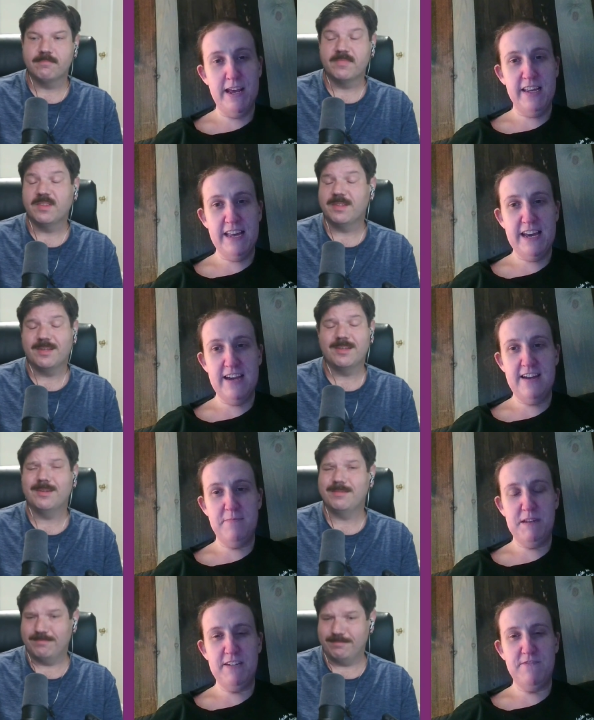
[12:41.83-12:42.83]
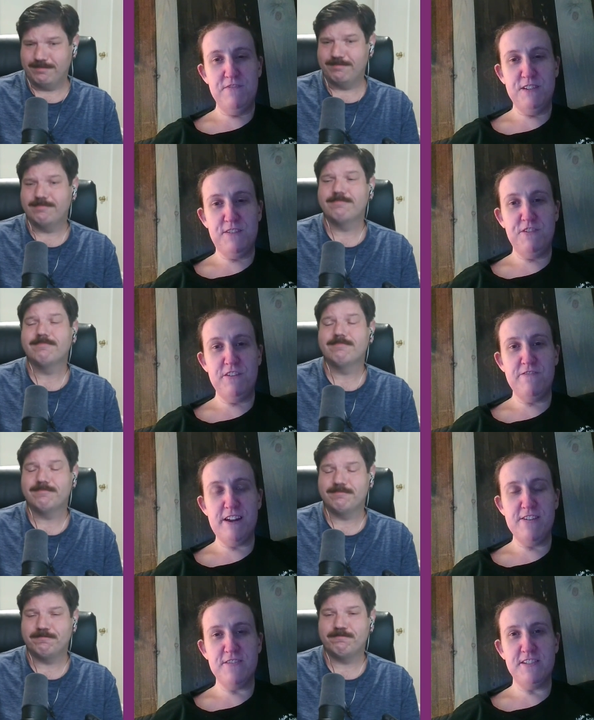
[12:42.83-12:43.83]
Speaker 1: yeah, I mean, if you definitely
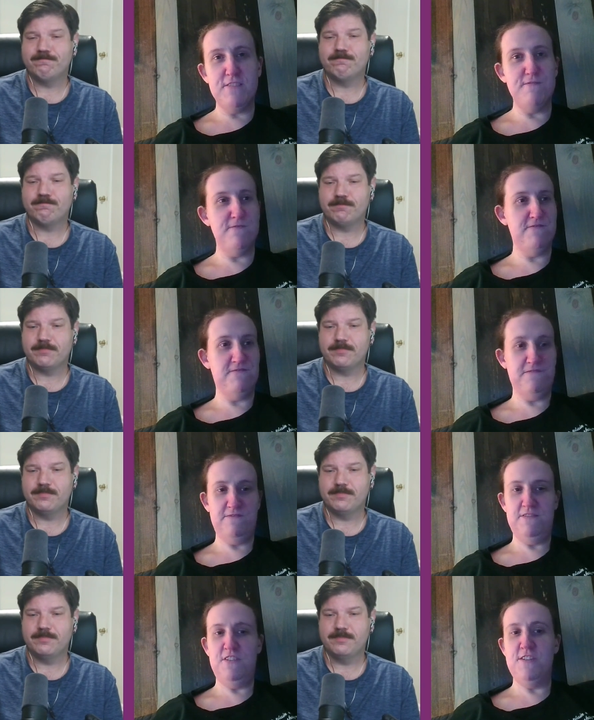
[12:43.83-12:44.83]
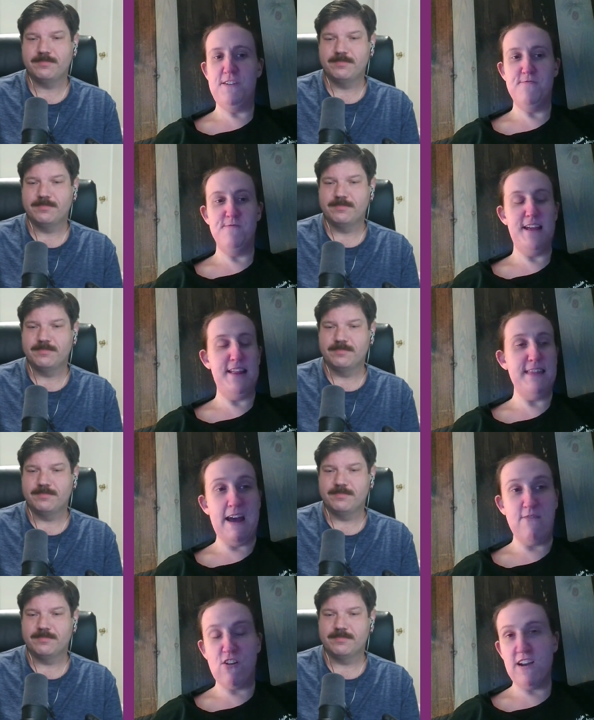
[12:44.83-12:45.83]
find yourself, you know, in
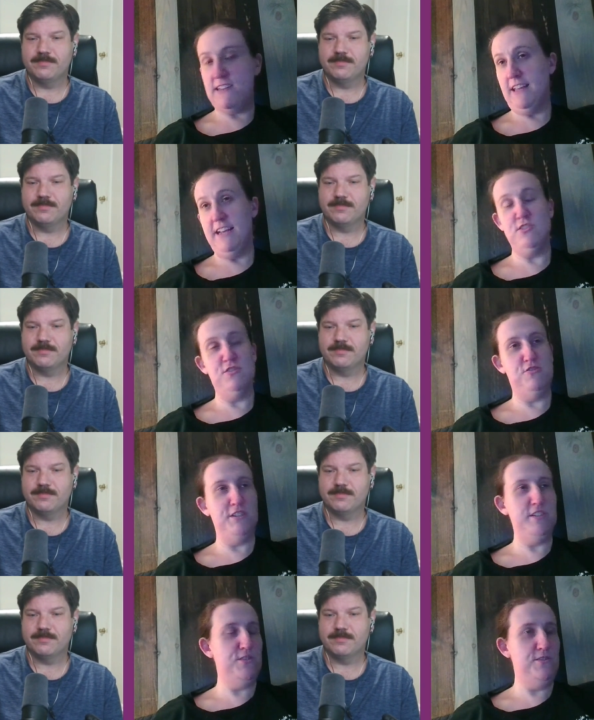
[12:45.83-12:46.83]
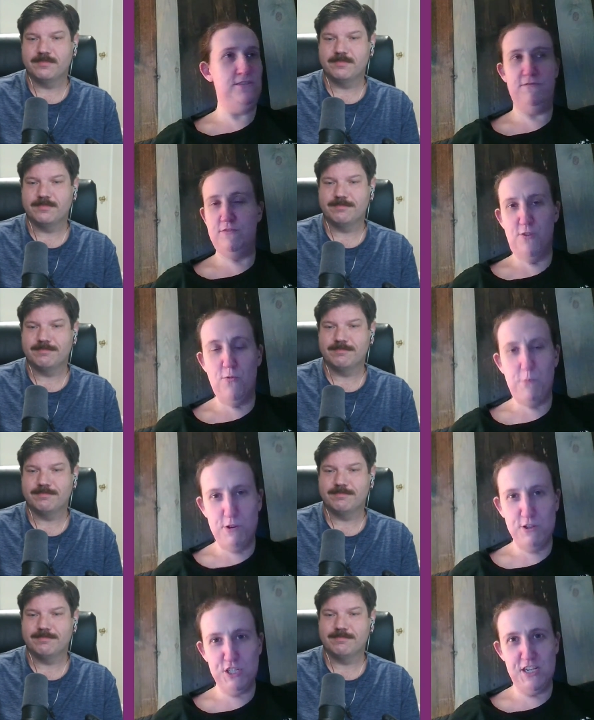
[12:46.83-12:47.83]
that rut, like just don't
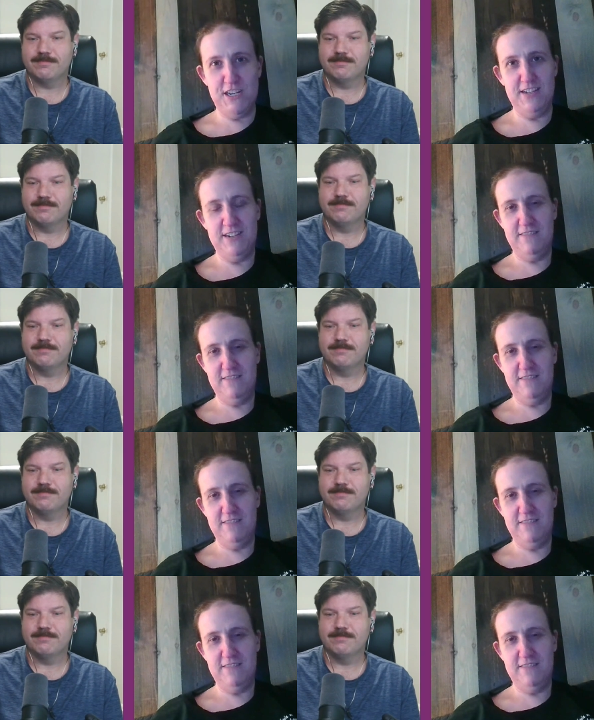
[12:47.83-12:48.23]
push it.